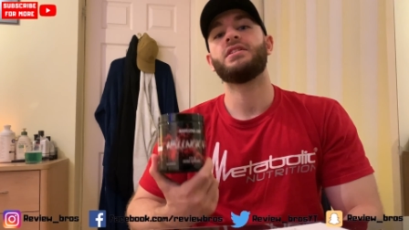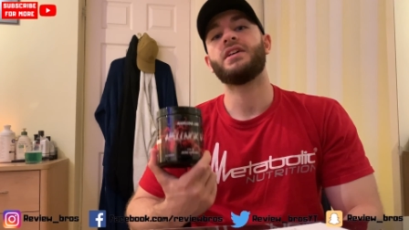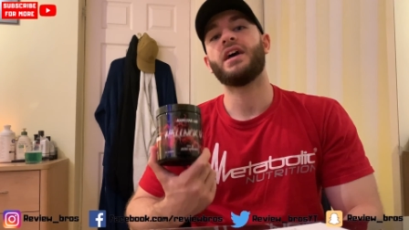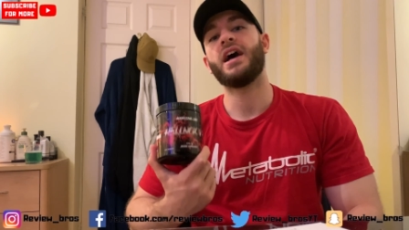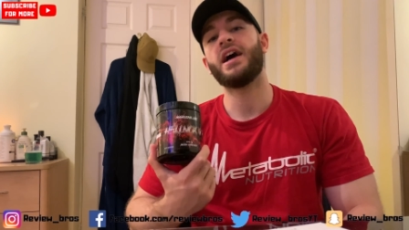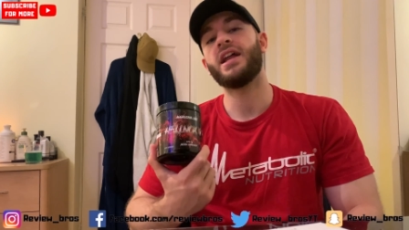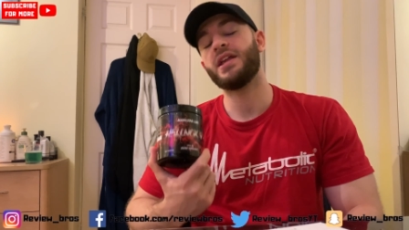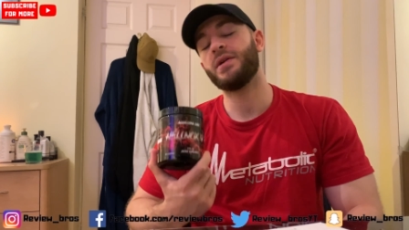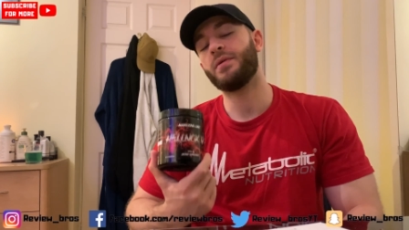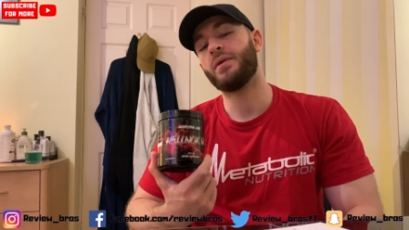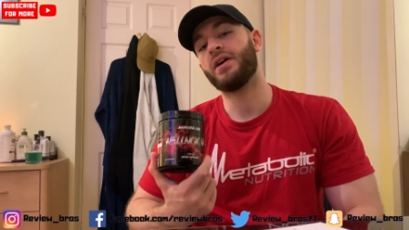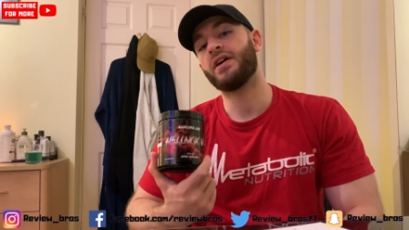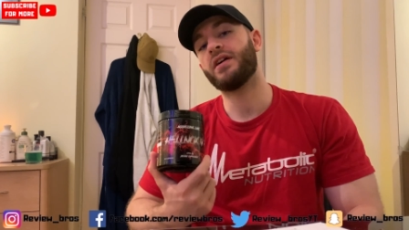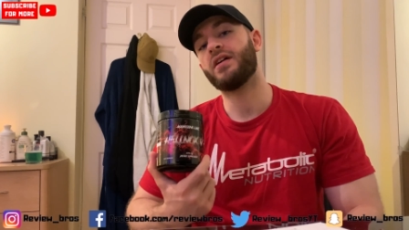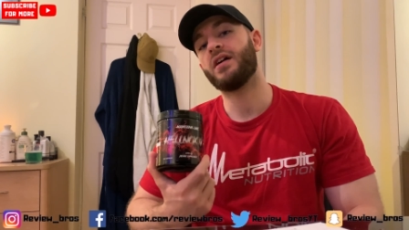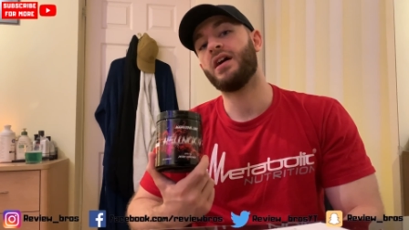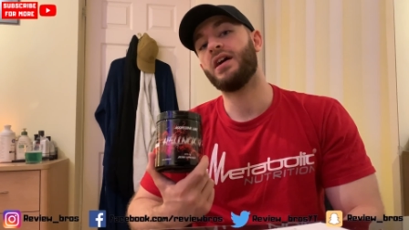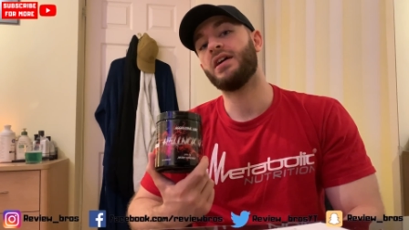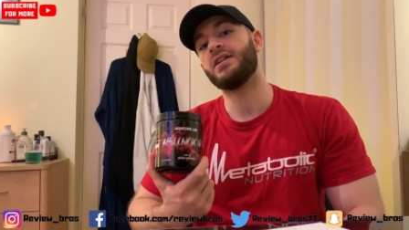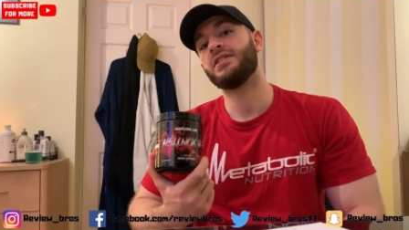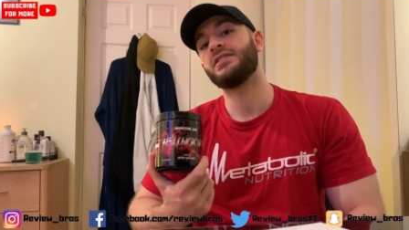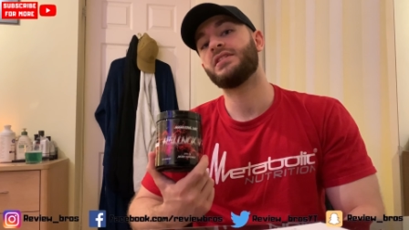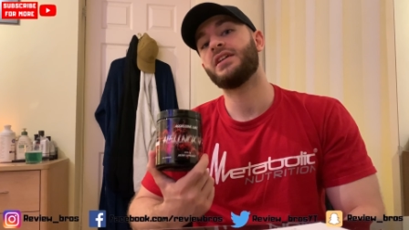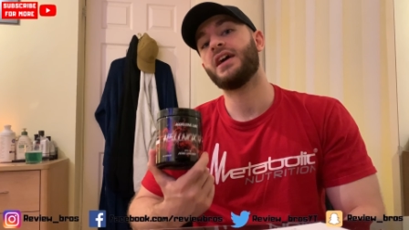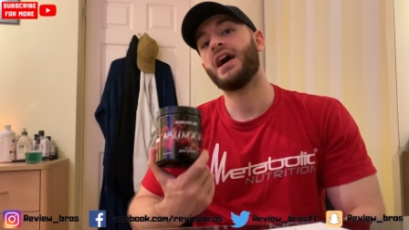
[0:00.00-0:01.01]
Anyway
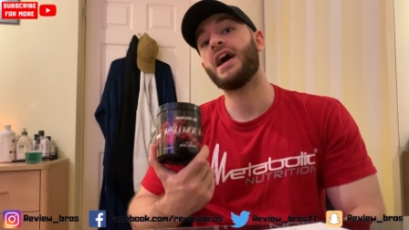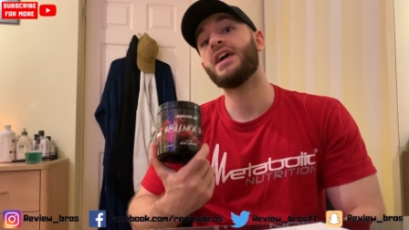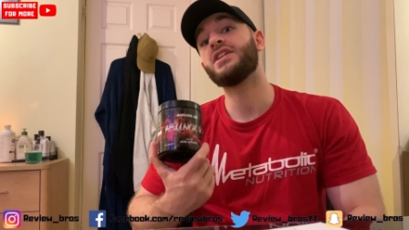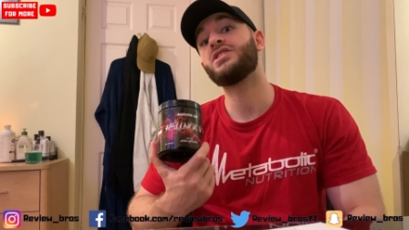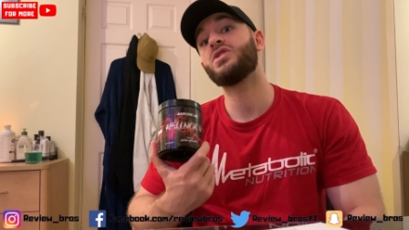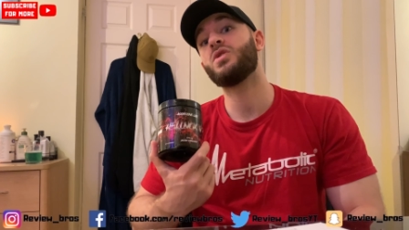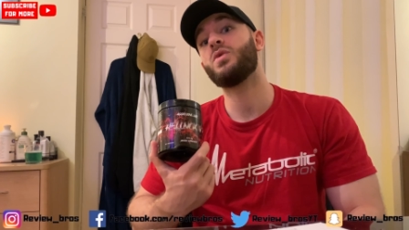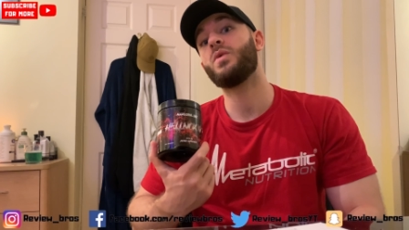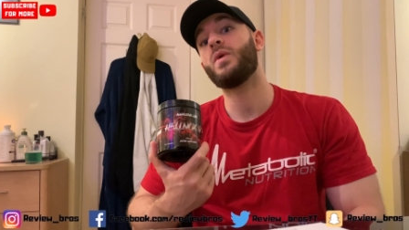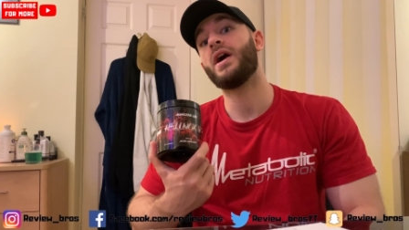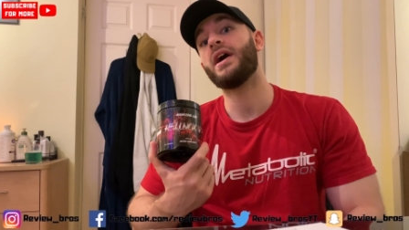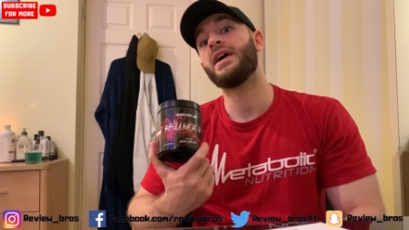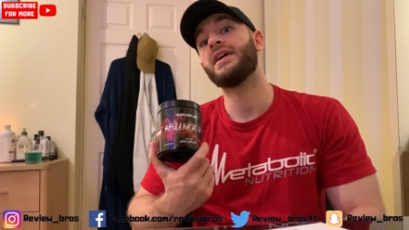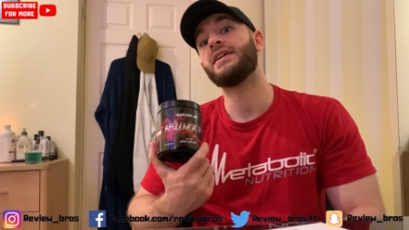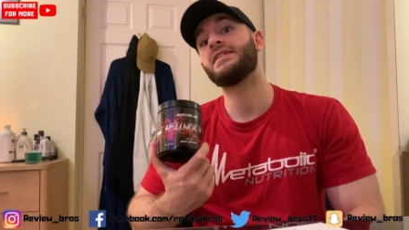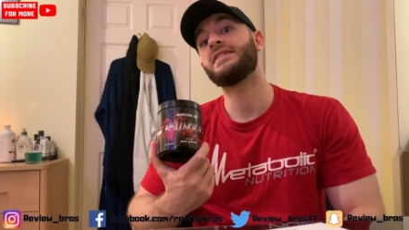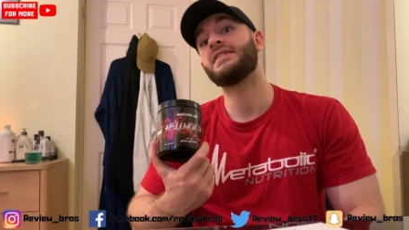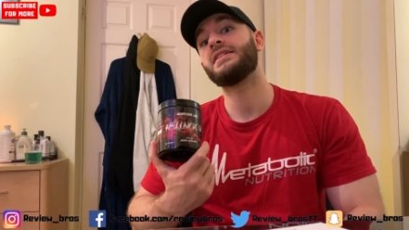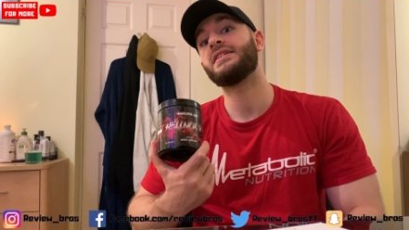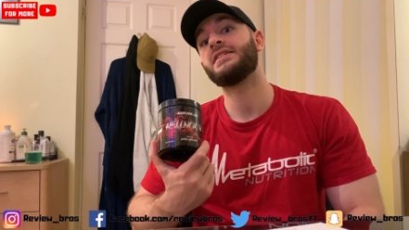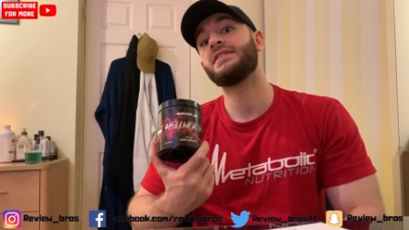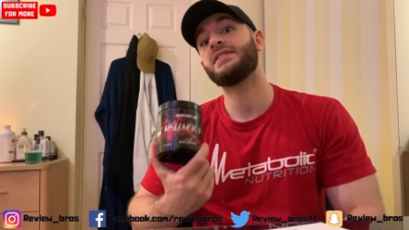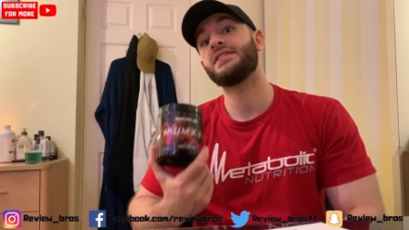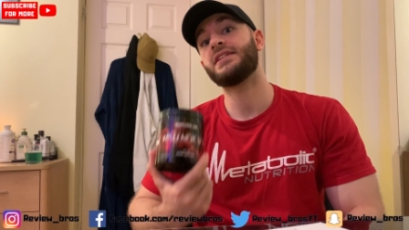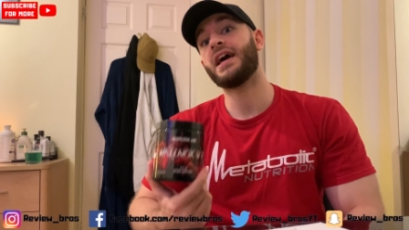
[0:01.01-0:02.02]
guys, as always,
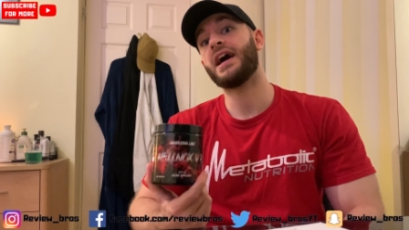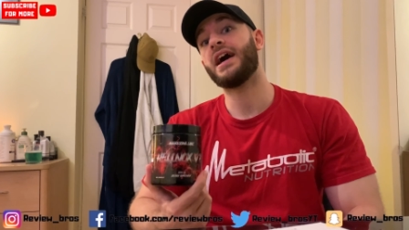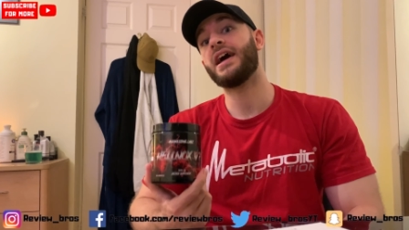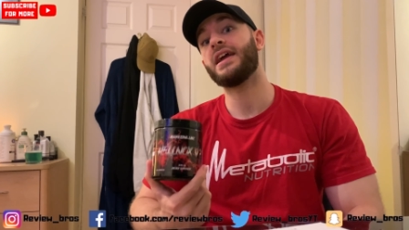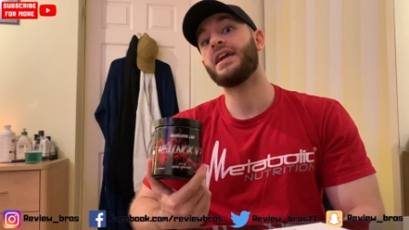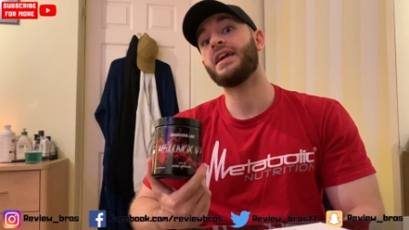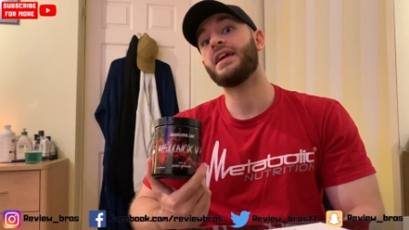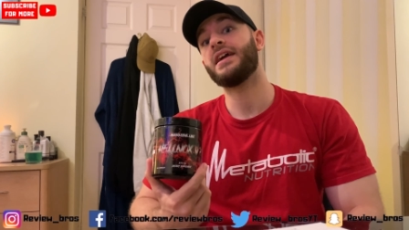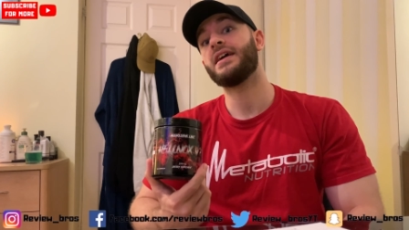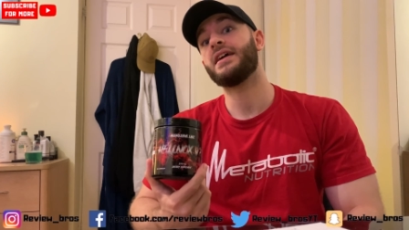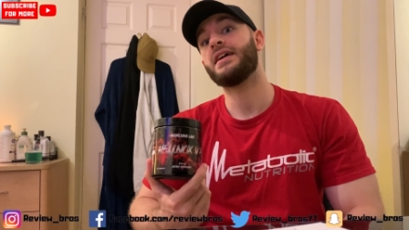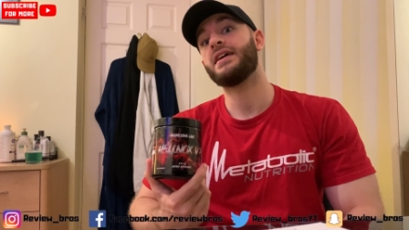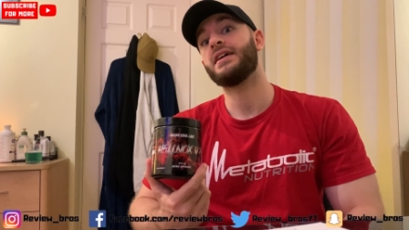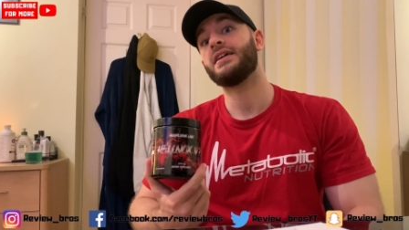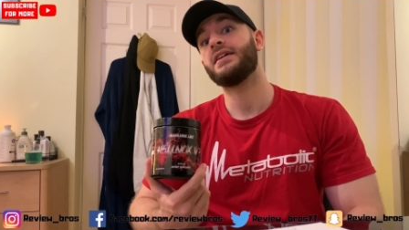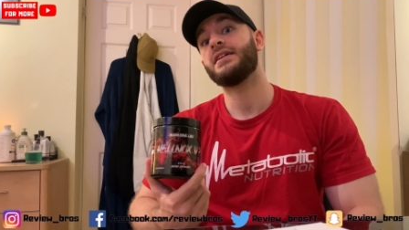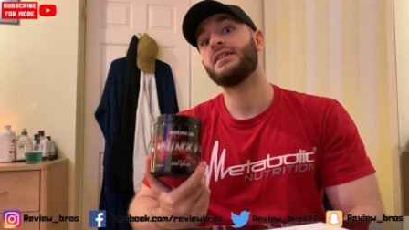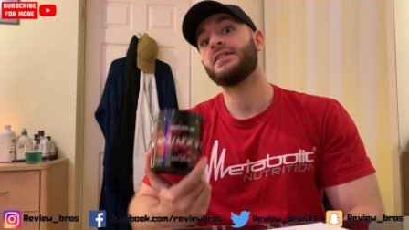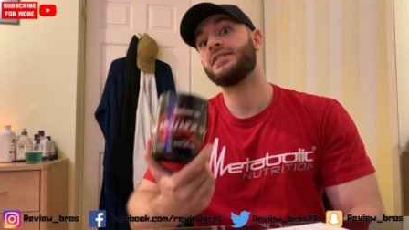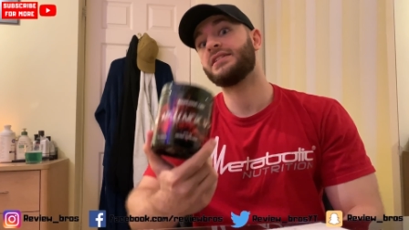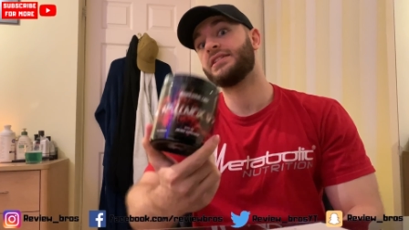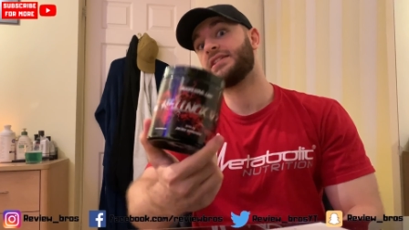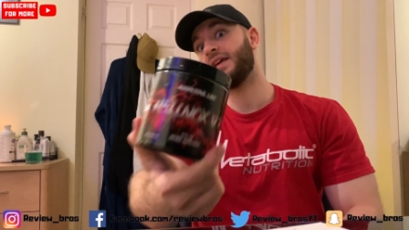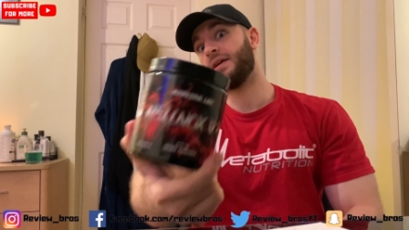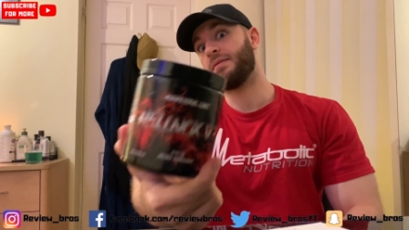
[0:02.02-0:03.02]
stay
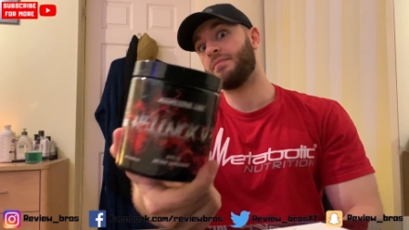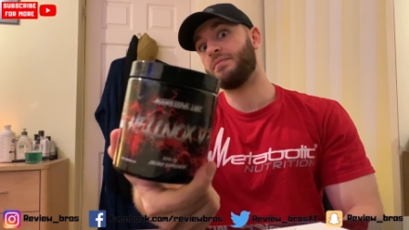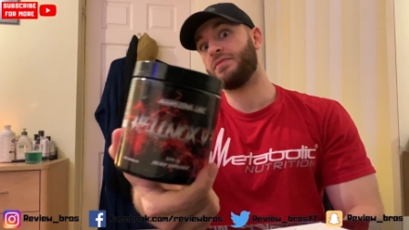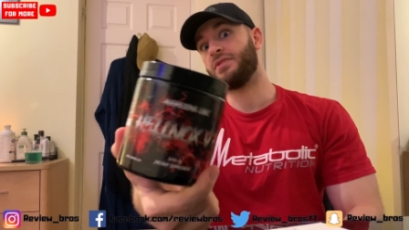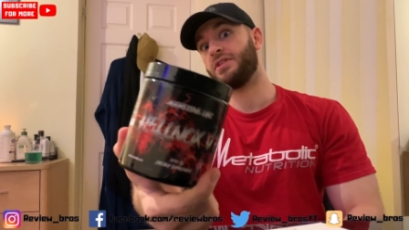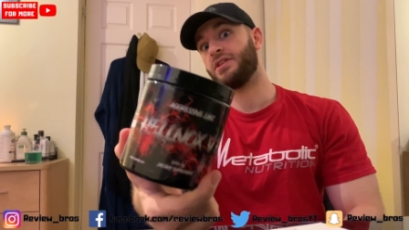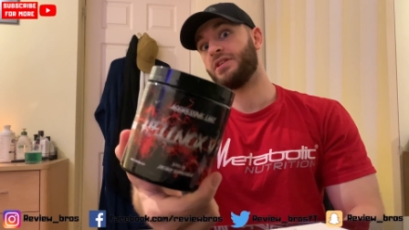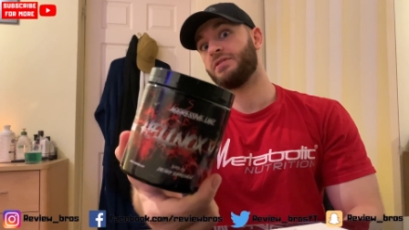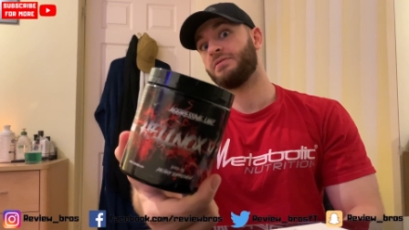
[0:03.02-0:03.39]
stimmed.